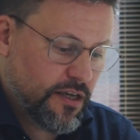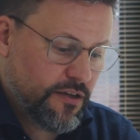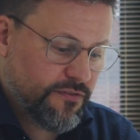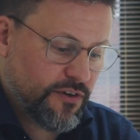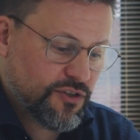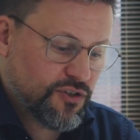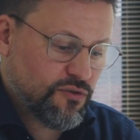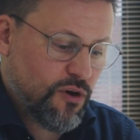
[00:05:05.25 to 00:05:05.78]
If
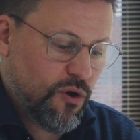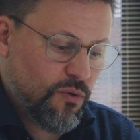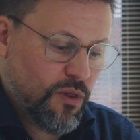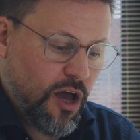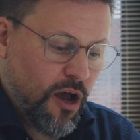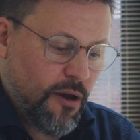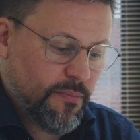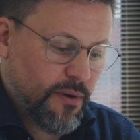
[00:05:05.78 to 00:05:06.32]
I scroll
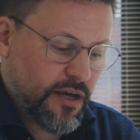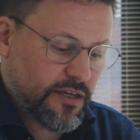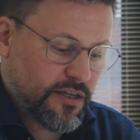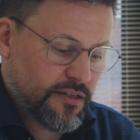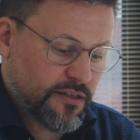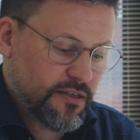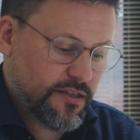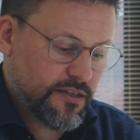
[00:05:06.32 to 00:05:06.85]
up, I
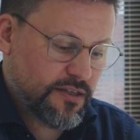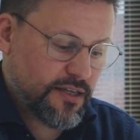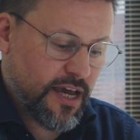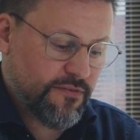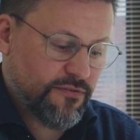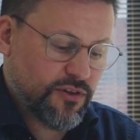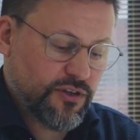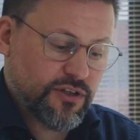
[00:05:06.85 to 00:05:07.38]
can
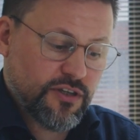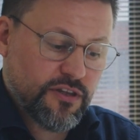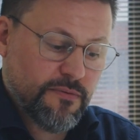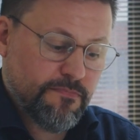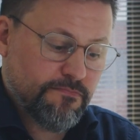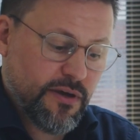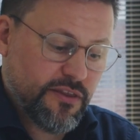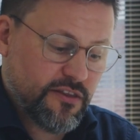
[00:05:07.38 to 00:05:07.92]
have a look at the
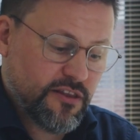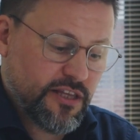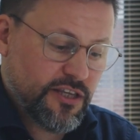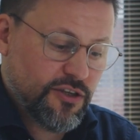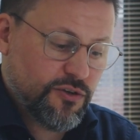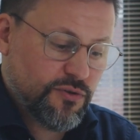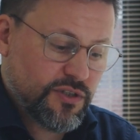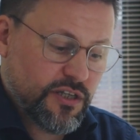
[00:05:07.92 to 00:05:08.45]
monthly
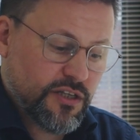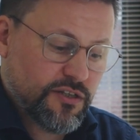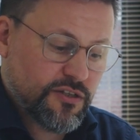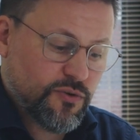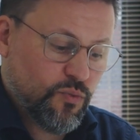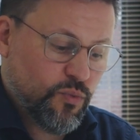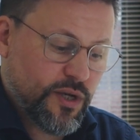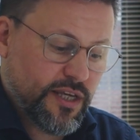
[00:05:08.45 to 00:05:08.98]

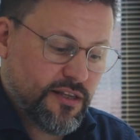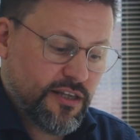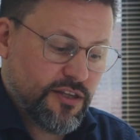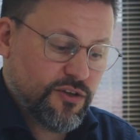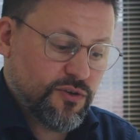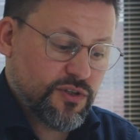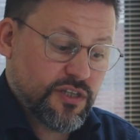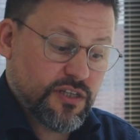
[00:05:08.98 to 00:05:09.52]
usage, weekly
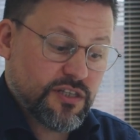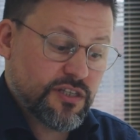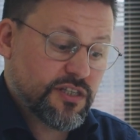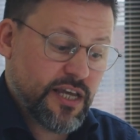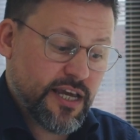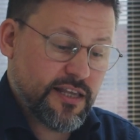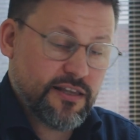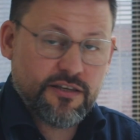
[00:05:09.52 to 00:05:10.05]
usage, and
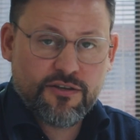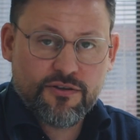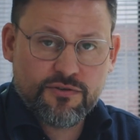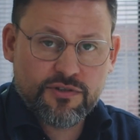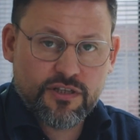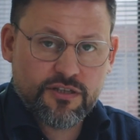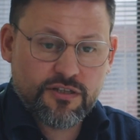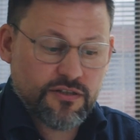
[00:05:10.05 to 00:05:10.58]
daily
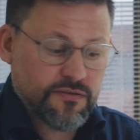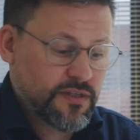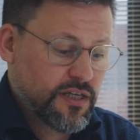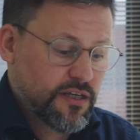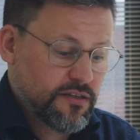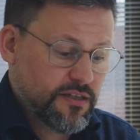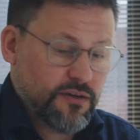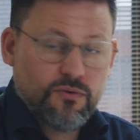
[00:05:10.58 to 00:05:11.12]
usage.
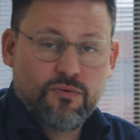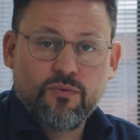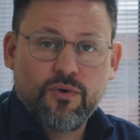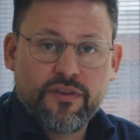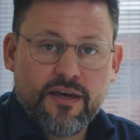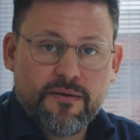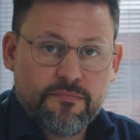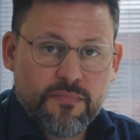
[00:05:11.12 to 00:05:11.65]
Now,
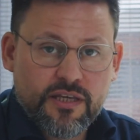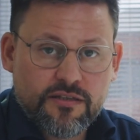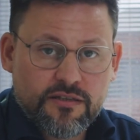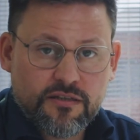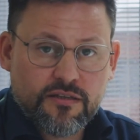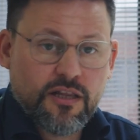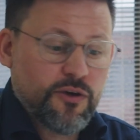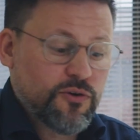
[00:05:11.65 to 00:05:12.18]
what that means
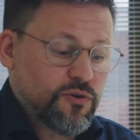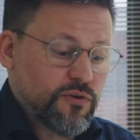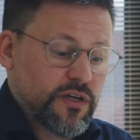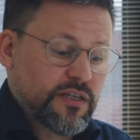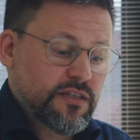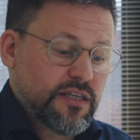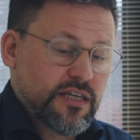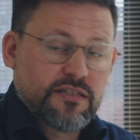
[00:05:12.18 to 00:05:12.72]
at Glow
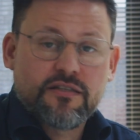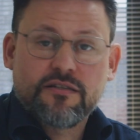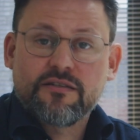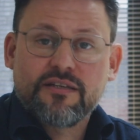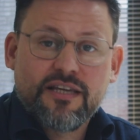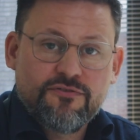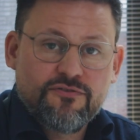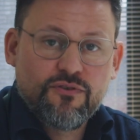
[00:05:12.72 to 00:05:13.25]
Green is
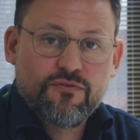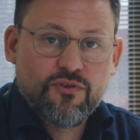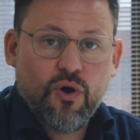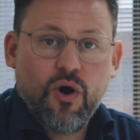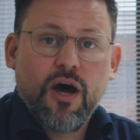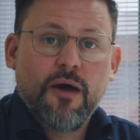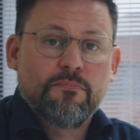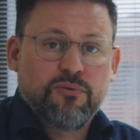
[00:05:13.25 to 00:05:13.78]
that if you've
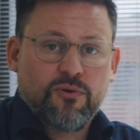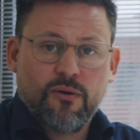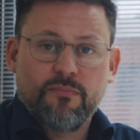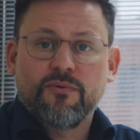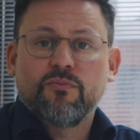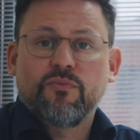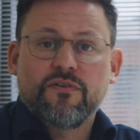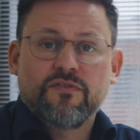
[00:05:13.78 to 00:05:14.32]
got a
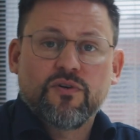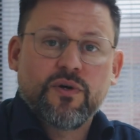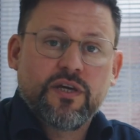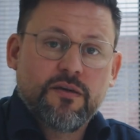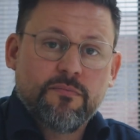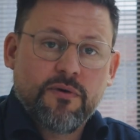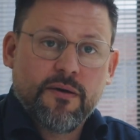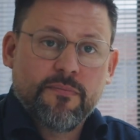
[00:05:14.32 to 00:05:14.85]
problem with your
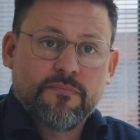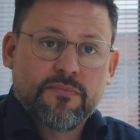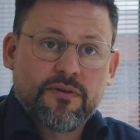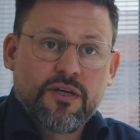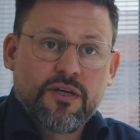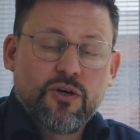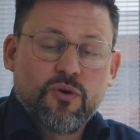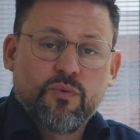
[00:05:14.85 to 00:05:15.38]
heat pump,
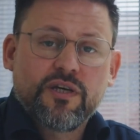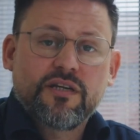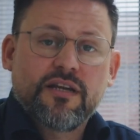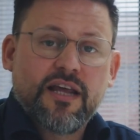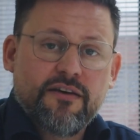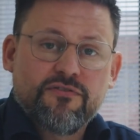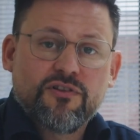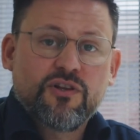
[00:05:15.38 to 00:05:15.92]
we can
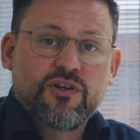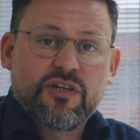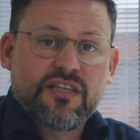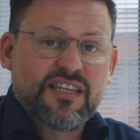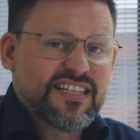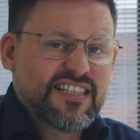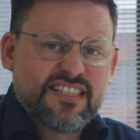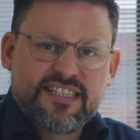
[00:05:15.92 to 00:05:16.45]
have a look
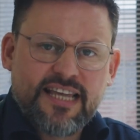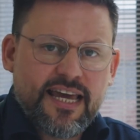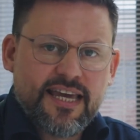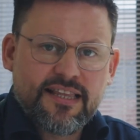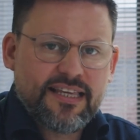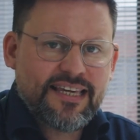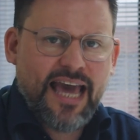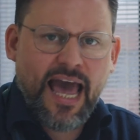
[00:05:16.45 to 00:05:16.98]
at this
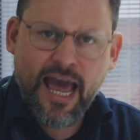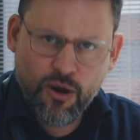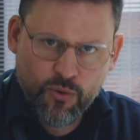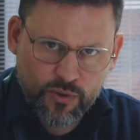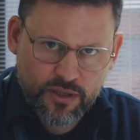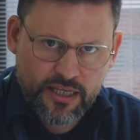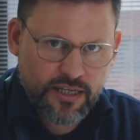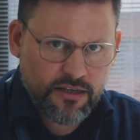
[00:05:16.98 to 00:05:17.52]
daily,
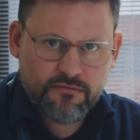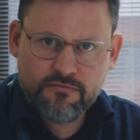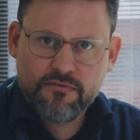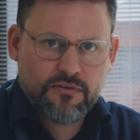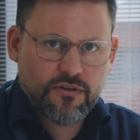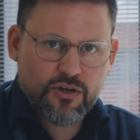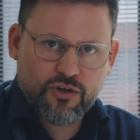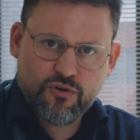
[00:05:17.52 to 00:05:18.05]
hourly,
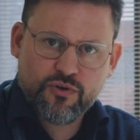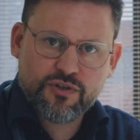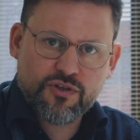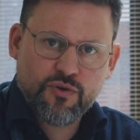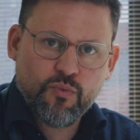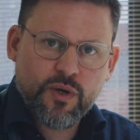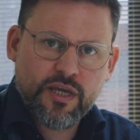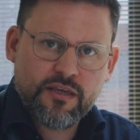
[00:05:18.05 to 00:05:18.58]
across
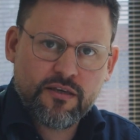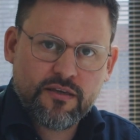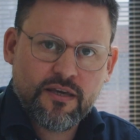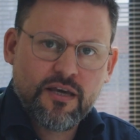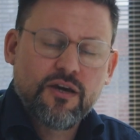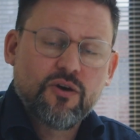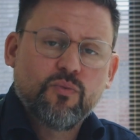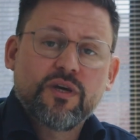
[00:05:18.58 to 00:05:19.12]
the week.
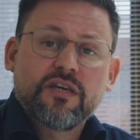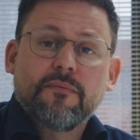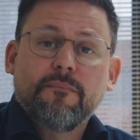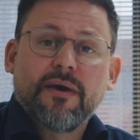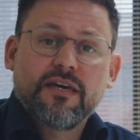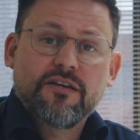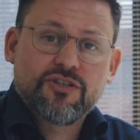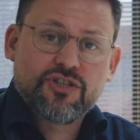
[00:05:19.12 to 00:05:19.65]
We can
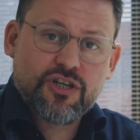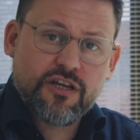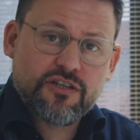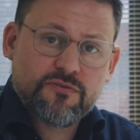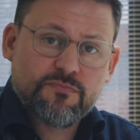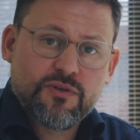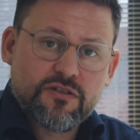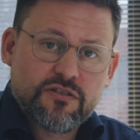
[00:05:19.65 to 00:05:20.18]
make
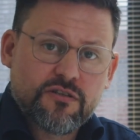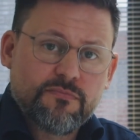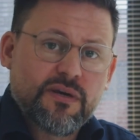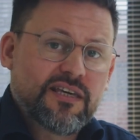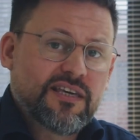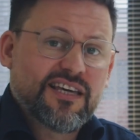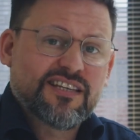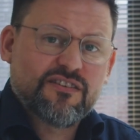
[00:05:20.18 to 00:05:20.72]
adjustments to
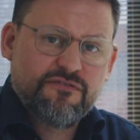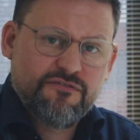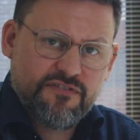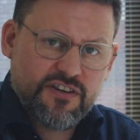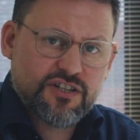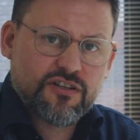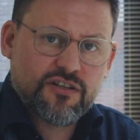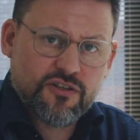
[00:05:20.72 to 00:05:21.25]
make it as
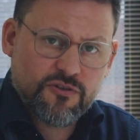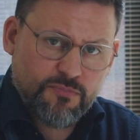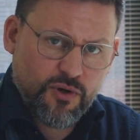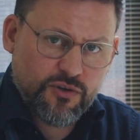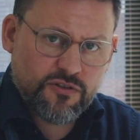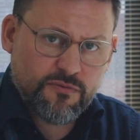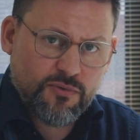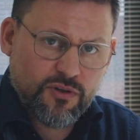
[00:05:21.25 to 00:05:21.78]
efficient as
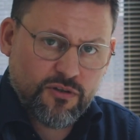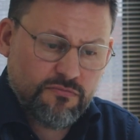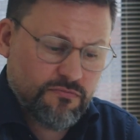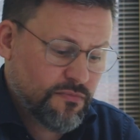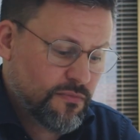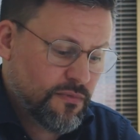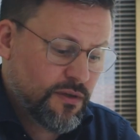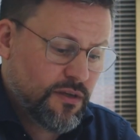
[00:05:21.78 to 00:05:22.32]
possible.
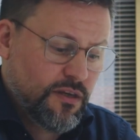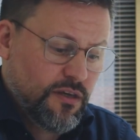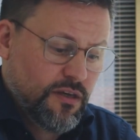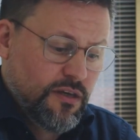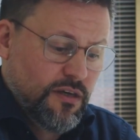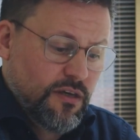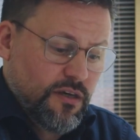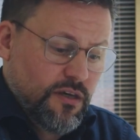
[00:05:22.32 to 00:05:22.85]

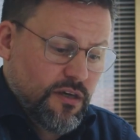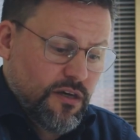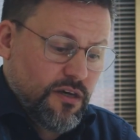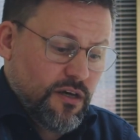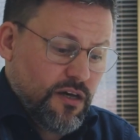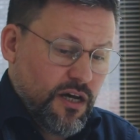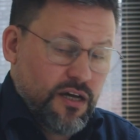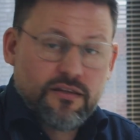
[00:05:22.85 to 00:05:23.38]

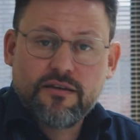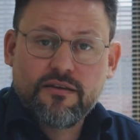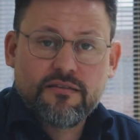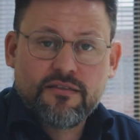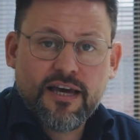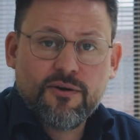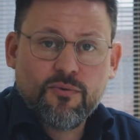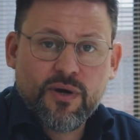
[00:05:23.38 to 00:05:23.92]
And
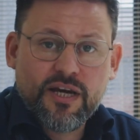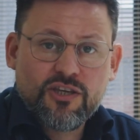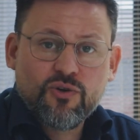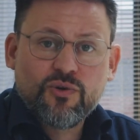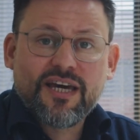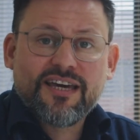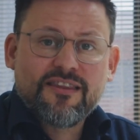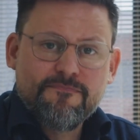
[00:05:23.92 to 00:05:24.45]
that way
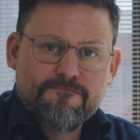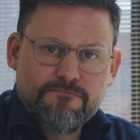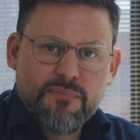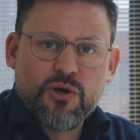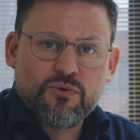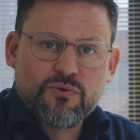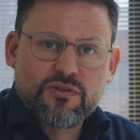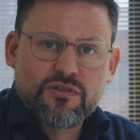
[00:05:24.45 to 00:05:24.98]
you're getting the
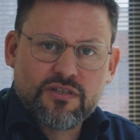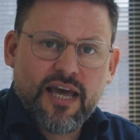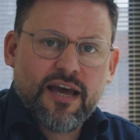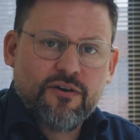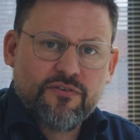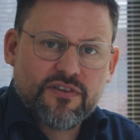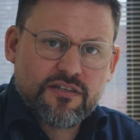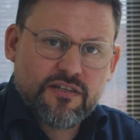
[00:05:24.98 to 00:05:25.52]
most
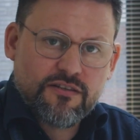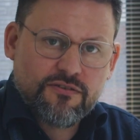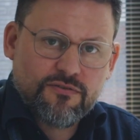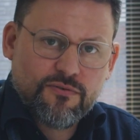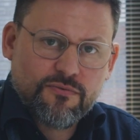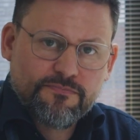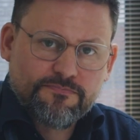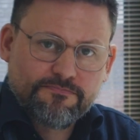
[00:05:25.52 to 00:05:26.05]
out of this install.